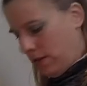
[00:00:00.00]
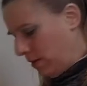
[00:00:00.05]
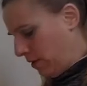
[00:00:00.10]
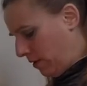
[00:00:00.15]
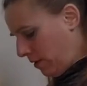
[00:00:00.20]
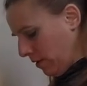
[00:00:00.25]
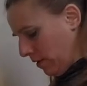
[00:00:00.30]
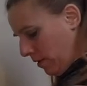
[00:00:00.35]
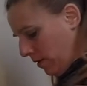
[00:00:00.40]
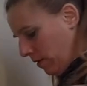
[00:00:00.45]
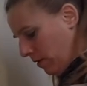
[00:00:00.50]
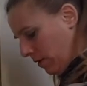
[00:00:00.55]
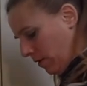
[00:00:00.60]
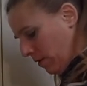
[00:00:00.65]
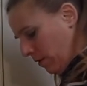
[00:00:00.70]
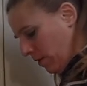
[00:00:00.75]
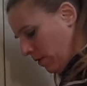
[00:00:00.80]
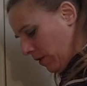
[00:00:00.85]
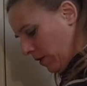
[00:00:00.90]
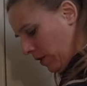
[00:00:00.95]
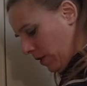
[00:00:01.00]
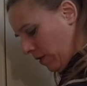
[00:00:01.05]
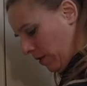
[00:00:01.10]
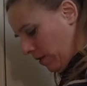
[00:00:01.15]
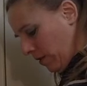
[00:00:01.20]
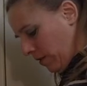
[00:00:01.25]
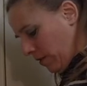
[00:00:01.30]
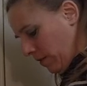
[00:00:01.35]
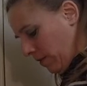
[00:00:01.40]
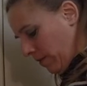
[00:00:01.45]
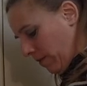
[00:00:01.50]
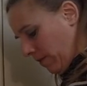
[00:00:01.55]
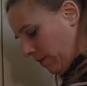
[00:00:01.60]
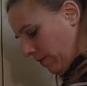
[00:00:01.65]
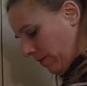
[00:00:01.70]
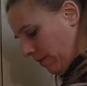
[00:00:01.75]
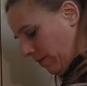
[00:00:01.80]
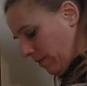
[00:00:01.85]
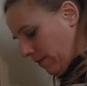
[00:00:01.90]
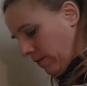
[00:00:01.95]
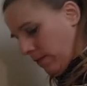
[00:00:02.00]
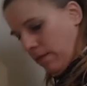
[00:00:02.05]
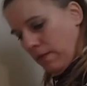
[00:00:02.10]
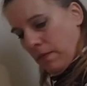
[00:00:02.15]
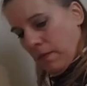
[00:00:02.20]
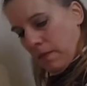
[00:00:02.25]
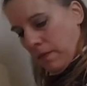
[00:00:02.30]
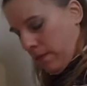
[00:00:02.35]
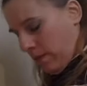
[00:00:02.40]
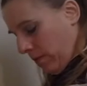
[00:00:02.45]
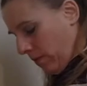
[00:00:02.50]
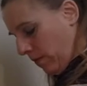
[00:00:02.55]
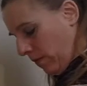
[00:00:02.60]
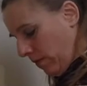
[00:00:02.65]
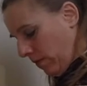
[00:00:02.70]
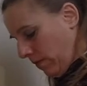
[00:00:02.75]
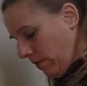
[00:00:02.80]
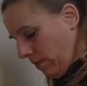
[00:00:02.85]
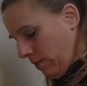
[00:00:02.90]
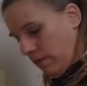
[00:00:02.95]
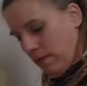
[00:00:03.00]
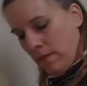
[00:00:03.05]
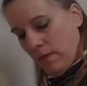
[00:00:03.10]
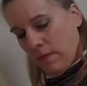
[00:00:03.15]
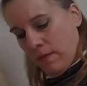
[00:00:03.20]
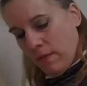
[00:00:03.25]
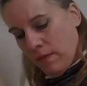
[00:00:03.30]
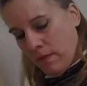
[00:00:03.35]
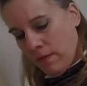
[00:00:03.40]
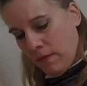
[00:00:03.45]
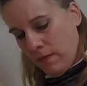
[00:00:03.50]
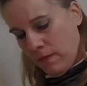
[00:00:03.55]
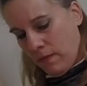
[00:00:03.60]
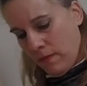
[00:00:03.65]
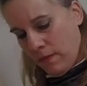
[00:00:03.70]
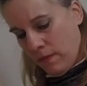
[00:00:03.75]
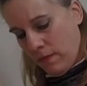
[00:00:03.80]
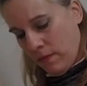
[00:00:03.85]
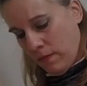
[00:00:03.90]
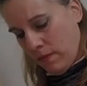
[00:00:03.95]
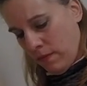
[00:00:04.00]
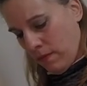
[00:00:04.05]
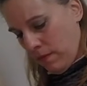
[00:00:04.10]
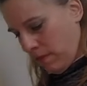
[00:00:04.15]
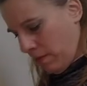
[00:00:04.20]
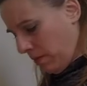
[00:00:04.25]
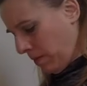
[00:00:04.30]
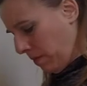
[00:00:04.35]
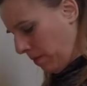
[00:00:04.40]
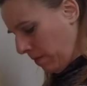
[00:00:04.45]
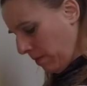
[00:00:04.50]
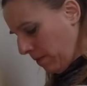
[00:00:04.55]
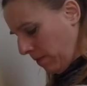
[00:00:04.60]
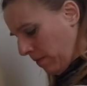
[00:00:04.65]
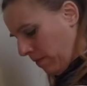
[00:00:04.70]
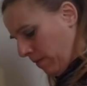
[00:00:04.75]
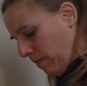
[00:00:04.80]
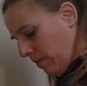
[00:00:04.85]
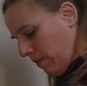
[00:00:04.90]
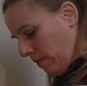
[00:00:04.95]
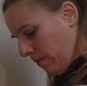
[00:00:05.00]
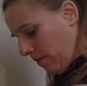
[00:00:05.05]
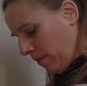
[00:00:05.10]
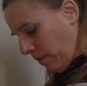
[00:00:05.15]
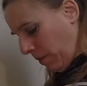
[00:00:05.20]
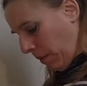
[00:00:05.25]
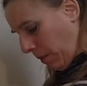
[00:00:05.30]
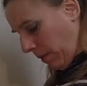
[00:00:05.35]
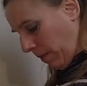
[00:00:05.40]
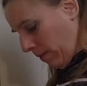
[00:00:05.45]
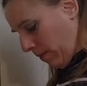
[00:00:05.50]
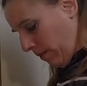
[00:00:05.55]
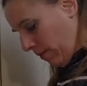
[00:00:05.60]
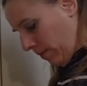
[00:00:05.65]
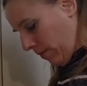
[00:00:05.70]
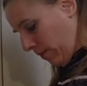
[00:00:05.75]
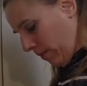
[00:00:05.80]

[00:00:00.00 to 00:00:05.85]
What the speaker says: Nobody speaks.